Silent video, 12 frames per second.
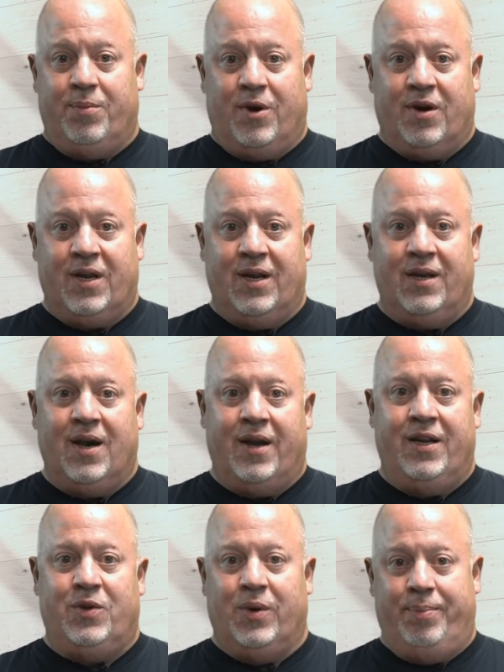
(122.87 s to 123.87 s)
the market and
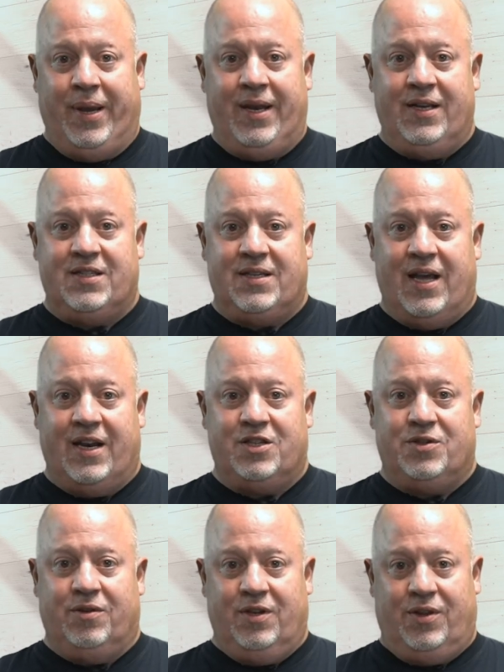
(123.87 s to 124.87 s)
gone into a pending status
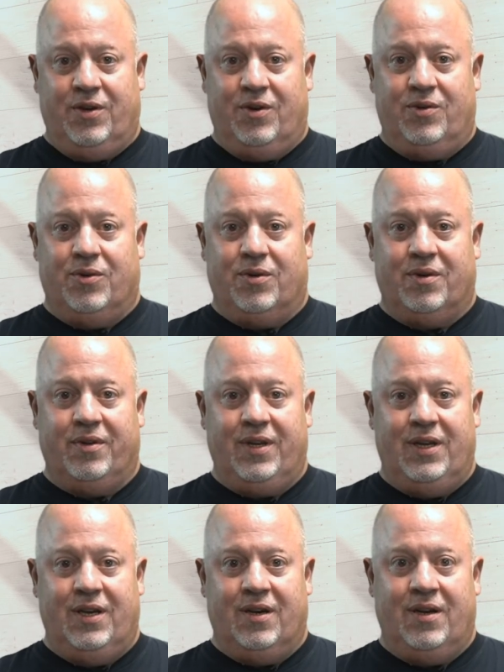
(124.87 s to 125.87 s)
during the third quarter of the
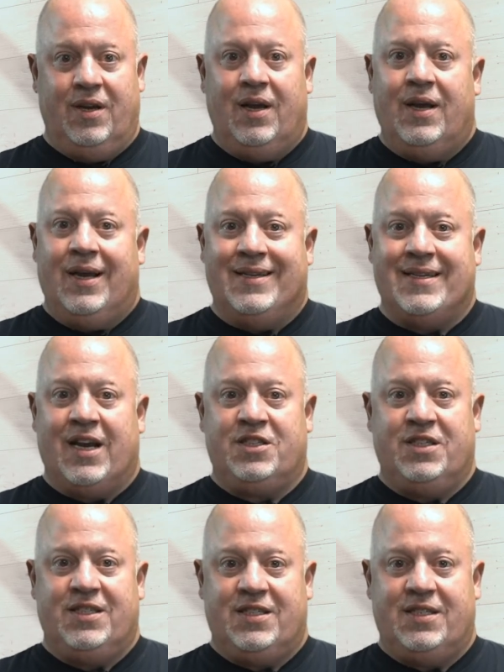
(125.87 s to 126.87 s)
year has
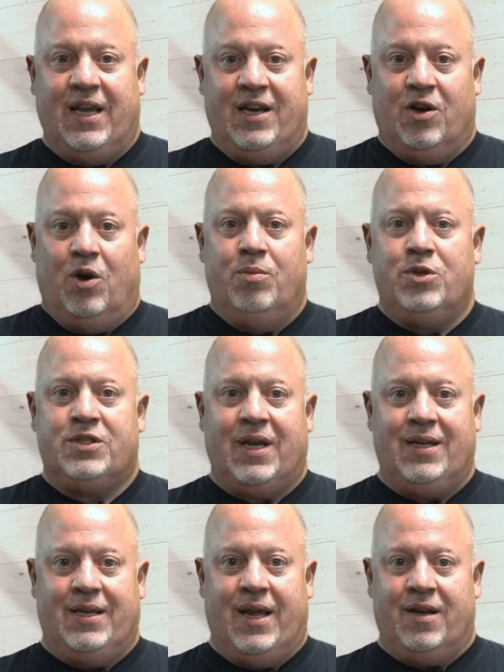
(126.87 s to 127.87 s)
actually stayed almost
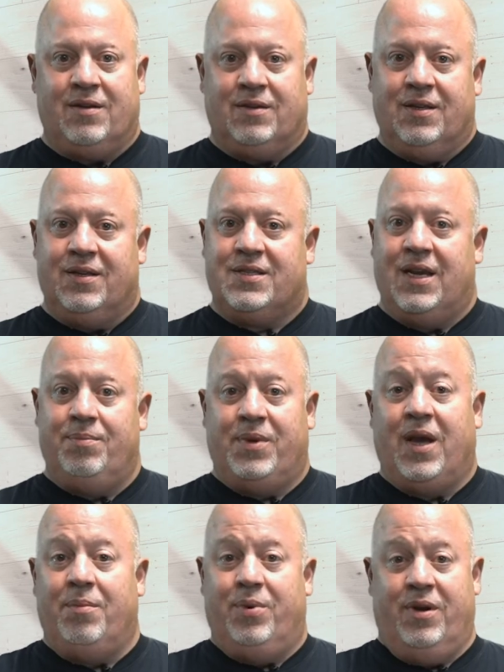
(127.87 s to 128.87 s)
identical to the same
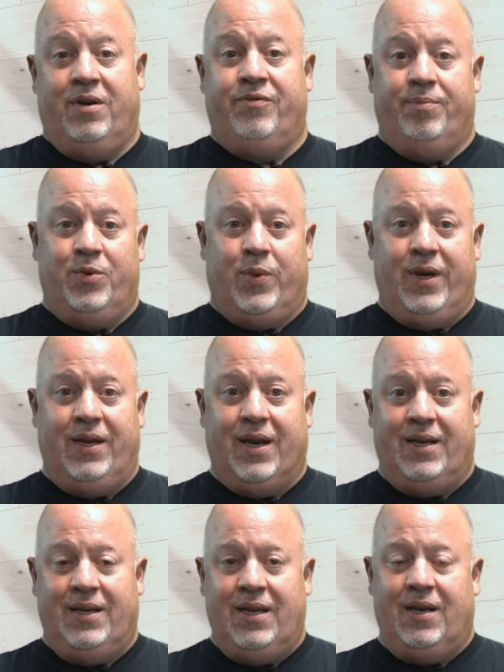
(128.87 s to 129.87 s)
time period from
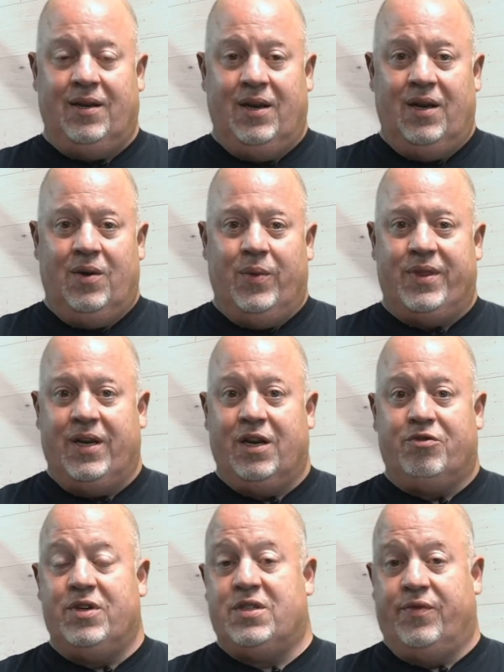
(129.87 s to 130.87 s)
2019, with an
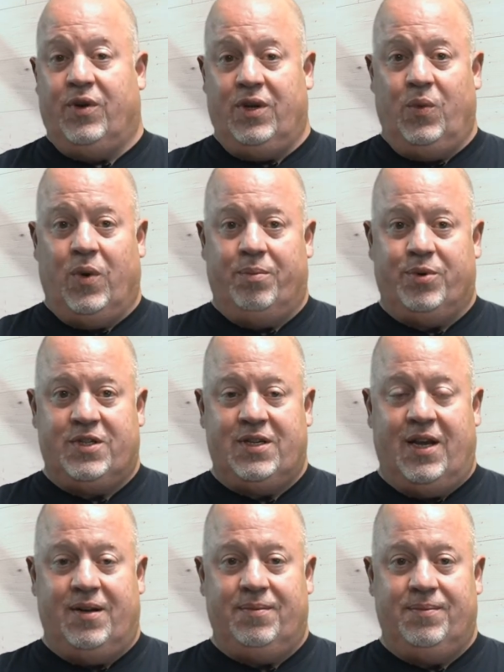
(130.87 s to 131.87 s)
increase of only
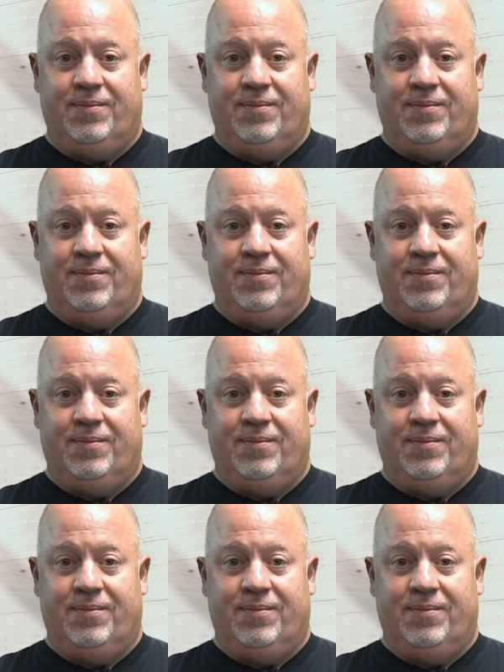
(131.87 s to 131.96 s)
1%.